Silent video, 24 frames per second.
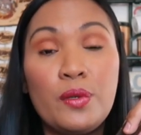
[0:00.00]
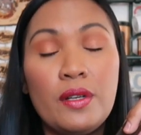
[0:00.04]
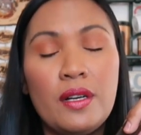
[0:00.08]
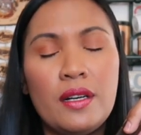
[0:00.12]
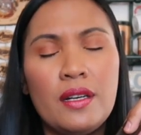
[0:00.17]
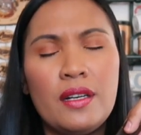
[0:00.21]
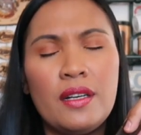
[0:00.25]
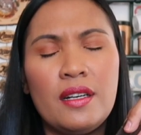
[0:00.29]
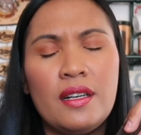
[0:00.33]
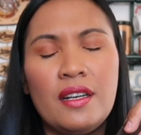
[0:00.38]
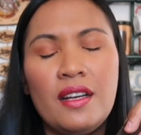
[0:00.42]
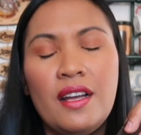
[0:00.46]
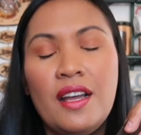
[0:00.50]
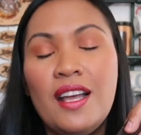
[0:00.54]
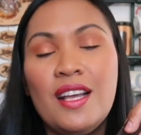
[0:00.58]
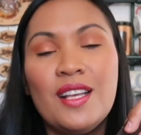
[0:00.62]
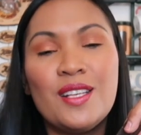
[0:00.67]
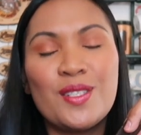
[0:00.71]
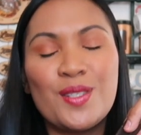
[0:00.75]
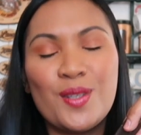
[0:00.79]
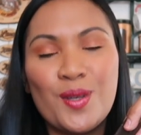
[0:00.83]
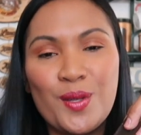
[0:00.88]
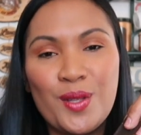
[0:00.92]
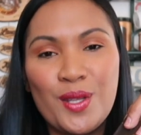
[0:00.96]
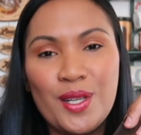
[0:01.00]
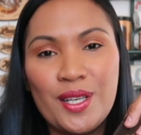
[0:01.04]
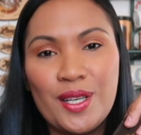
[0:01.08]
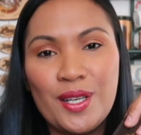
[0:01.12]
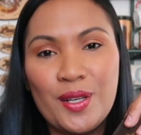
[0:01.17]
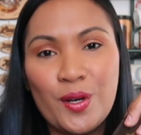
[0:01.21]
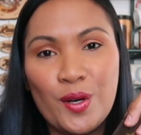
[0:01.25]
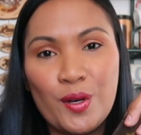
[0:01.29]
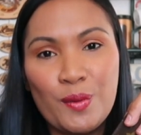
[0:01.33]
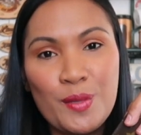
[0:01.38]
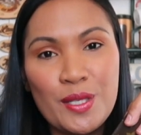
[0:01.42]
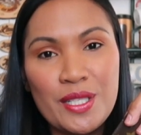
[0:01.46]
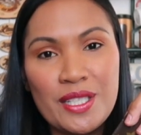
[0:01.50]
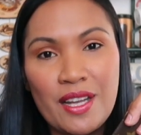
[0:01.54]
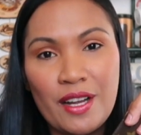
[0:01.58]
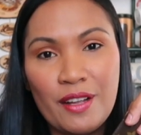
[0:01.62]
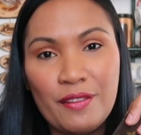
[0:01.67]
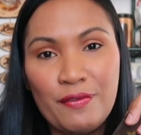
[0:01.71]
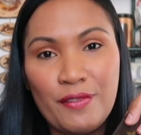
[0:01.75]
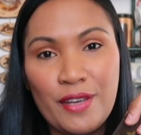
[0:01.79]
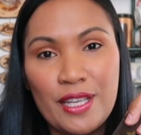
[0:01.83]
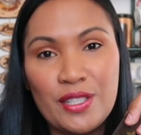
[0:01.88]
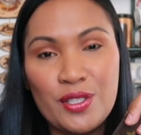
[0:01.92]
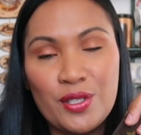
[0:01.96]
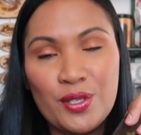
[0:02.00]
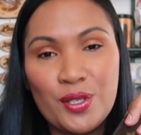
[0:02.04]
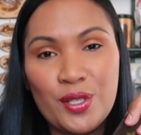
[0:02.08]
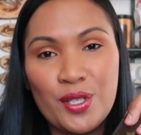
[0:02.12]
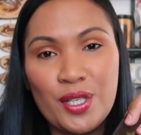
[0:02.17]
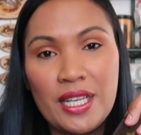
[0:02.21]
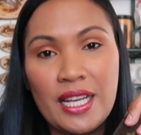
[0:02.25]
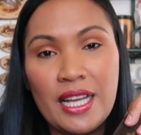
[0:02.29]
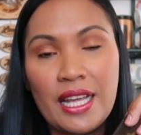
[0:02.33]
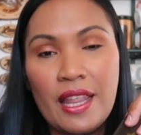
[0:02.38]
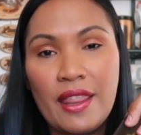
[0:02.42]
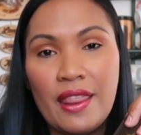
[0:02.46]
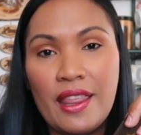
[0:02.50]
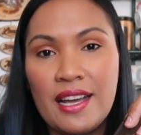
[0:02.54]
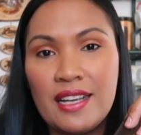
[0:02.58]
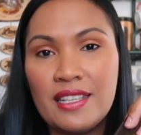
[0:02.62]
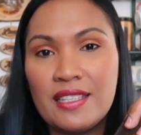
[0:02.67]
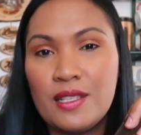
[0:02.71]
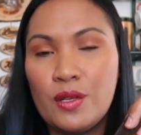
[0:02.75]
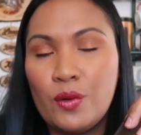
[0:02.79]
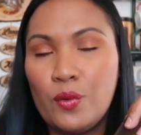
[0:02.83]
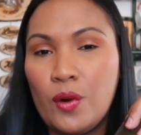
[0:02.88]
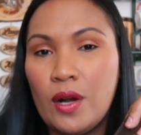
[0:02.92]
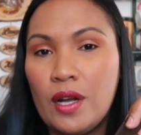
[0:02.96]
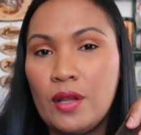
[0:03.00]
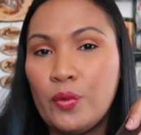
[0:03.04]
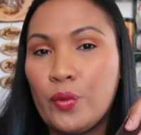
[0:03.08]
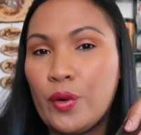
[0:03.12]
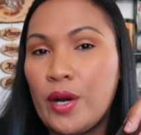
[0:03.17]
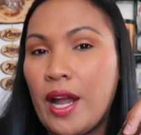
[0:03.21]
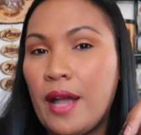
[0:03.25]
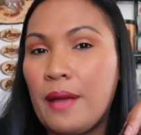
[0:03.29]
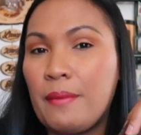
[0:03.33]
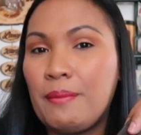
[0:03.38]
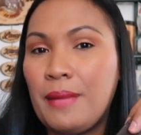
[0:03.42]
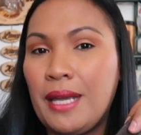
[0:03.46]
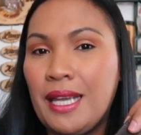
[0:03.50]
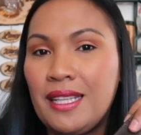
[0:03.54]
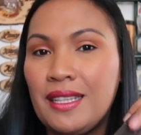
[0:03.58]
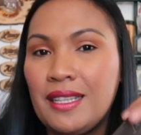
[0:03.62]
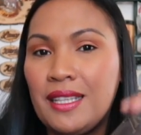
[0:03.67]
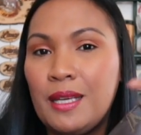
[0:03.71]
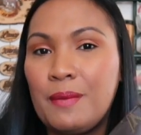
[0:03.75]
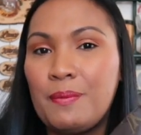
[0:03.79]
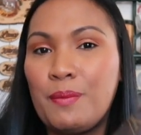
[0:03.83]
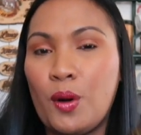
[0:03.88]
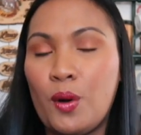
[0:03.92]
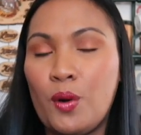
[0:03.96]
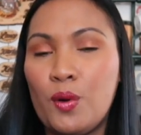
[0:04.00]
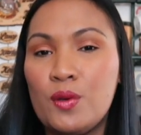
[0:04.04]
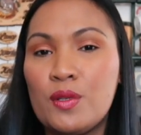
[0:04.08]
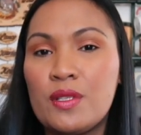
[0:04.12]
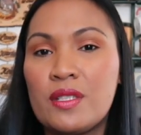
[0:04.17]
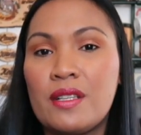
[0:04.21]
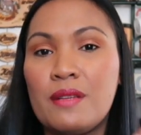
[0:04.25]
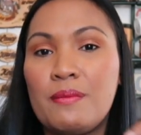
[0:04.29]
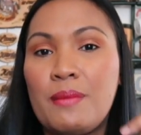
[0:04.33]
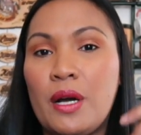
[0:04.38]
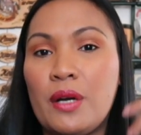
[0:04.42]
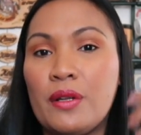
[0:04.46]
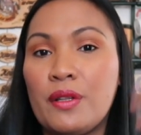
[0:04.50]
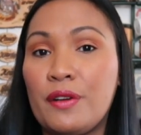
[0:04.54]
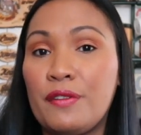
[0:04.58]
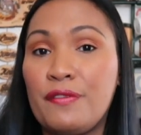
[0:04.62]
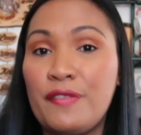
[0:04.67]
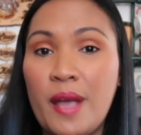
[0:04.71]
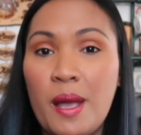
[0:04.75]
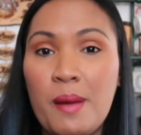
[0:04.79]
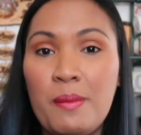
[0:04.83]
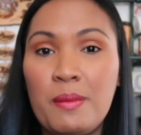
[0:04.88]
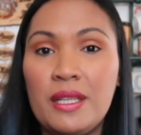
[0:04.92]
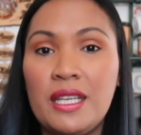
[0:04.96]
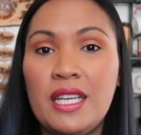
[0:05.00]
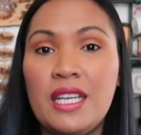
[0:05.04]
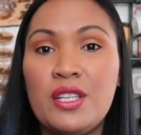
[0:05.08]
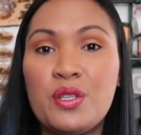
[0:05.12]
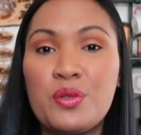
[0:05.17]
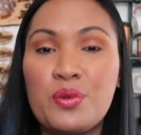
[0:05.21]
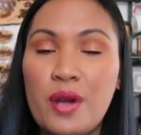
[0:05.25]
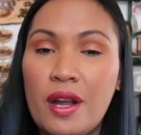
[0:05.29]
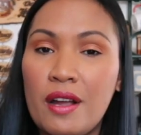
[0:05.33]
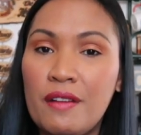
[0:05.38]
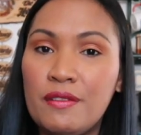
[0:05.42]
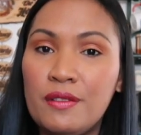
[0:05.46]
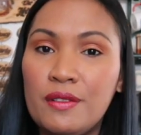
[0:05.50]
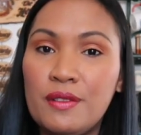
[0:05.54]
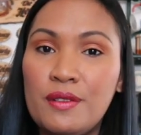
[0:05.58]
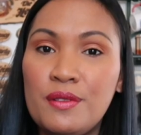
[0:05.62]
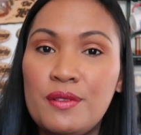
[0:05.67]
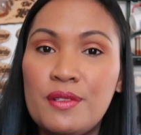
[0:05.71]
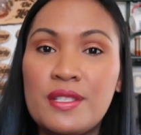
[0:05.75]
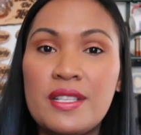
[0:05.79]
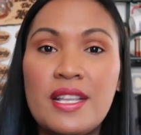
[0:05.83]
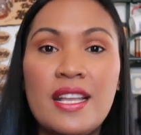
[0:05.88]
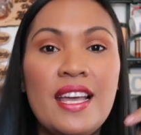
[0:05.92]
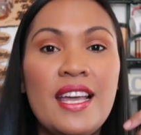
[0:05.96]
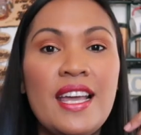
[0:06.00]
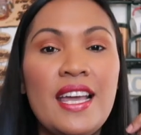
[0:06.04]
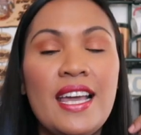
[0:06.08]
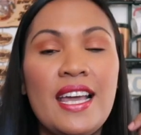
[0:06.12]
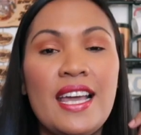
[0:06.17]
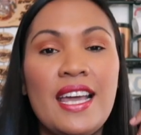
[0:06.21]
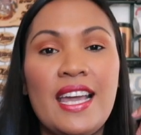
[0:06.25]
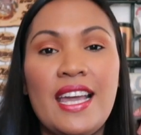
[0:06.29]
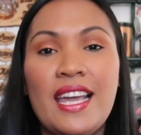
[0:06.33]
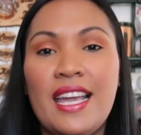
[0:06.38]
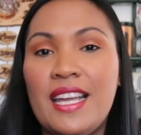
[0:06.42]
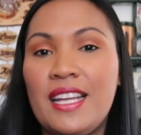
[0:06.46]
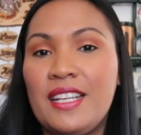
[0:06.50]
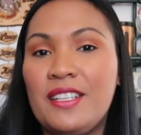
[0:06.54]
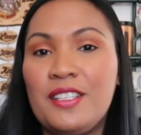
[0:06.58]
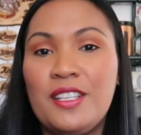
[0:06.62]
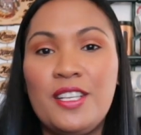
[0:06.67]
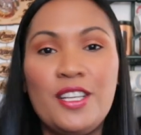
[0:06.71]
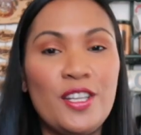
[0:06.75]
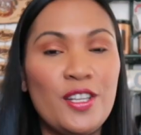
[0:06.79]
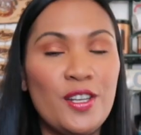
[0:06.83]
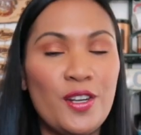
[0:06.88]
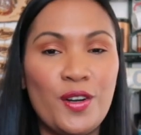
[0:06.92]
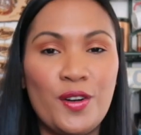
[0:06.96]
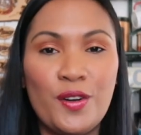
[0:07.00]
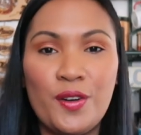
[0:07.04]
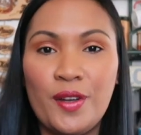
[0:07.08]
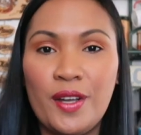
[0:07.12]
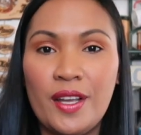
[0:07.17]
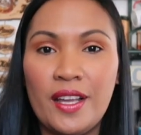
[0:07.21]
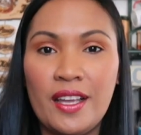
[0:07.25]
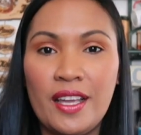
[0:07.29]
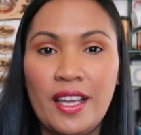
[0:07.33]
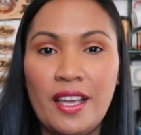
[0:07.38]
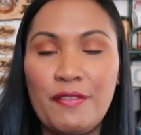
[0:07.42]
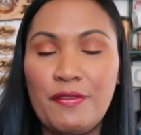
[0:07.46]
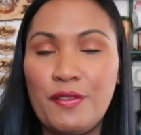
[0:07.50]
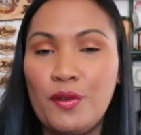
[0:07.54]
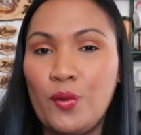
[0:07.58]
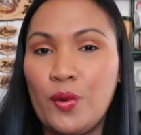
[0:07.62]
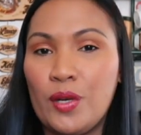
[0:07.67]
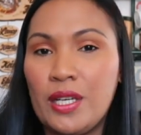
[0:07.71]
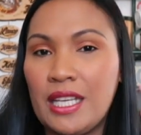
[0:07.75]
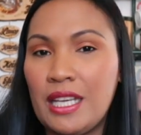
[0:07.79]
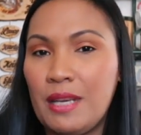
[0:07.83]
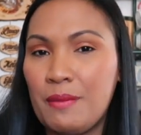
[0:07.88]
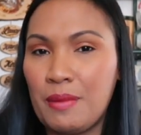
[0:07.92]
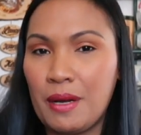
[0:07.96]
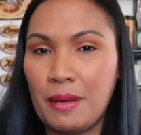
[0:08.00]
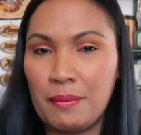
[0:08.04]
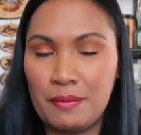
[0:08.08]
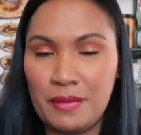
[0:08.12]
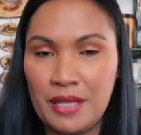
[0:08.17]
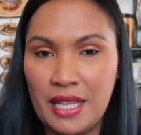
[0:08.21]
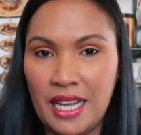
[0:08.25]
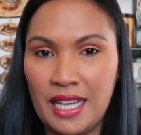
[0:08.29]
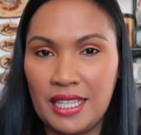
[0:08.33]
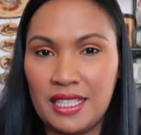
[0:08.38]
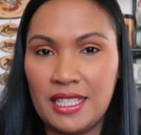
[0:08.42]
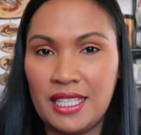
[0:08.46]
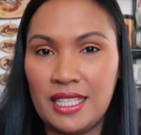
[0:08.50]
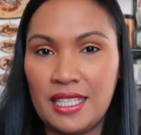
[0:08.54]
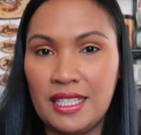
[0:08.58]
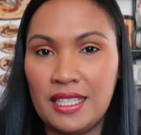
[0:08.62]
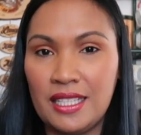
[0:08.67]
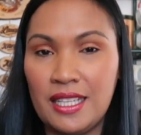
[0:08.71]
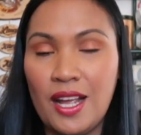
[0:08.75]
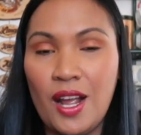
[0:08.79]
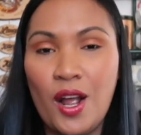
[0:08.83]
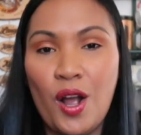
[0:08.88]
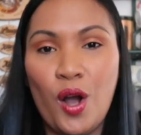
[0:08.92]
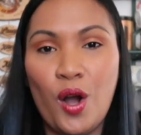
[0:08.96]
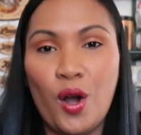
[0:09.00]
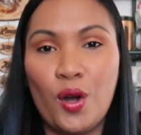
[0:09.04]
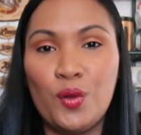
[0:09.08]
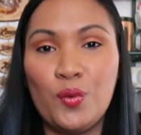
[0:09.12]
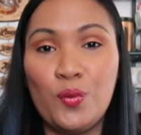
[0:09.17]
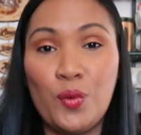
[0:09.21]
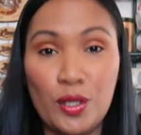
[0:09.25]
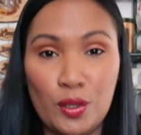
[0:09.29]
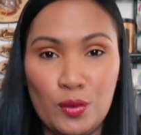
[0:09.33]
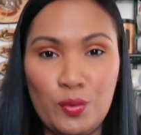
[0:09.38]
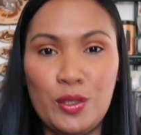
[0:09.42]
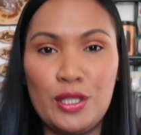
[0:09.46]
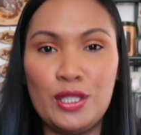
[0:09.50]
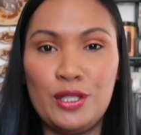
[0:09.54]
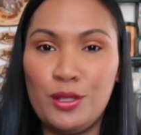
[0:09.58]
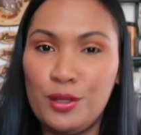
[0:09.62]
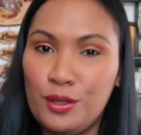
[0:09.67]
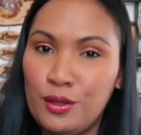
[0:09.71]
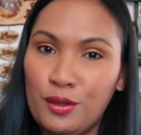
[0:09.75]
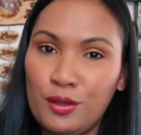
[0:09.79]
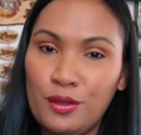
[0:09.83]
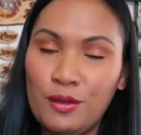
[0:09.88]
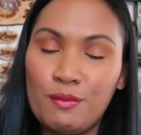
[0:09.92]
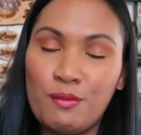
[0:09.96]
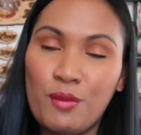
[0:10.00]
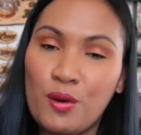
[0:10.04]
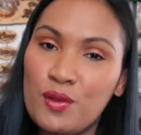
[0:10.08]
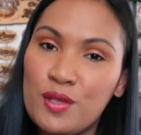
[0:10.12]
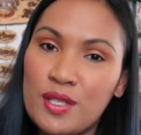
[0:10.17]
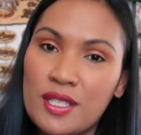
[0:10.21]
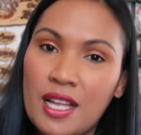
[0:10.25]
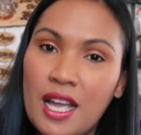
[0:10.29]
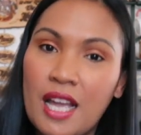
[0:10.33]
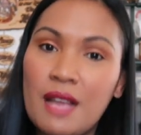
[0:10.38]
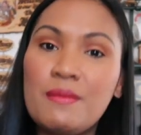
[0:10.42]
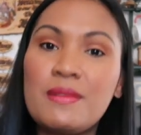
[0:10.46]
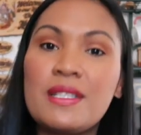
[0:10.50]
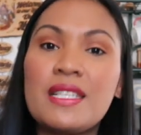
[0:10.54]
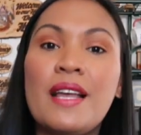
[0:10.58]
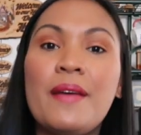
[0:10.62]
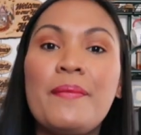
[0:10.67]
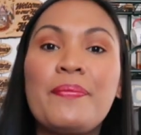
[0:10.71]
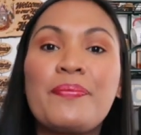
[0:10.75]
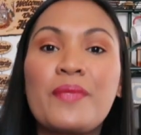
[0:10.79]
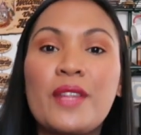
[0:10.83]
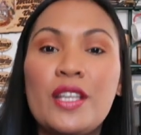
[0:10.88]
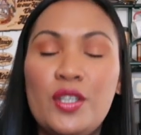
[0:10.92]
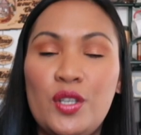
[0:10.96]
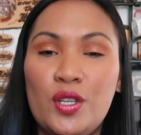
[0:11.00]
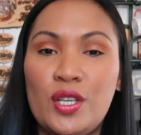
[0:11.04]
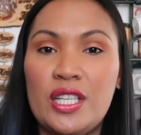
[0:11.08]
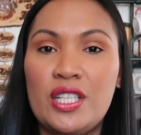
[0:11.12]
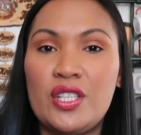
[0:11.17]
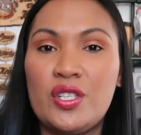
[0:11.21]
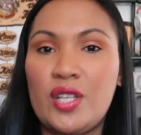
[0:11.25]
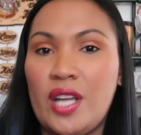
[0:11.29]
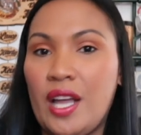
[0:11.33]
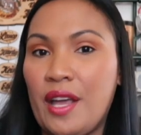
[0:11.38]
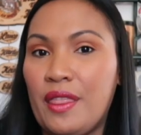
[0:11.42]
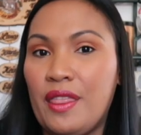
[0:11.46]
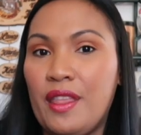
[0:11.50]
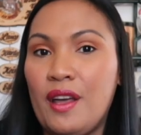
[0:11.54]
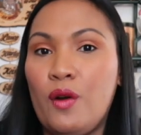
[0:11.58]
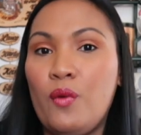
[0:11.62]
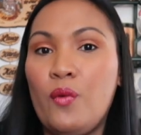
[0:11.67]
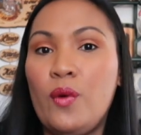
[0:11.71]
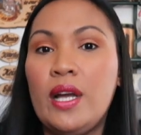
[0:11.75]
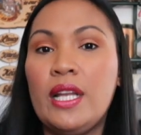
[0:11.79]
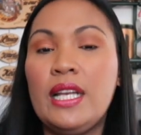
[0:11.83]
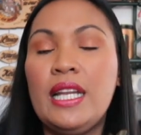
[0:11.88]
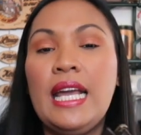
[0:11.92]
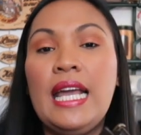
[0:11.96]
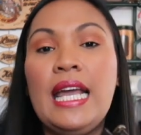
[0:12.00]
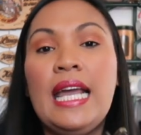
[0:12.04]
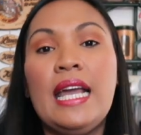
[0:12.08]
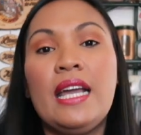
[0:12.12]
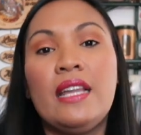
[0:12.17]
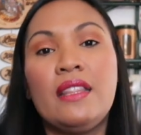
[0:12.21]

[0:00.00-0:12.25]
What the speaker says: Herbert's Adventure, that's the one where I mainly post about our family travels, and, you know, if you want to keep updated on what we do most times, you can check that one.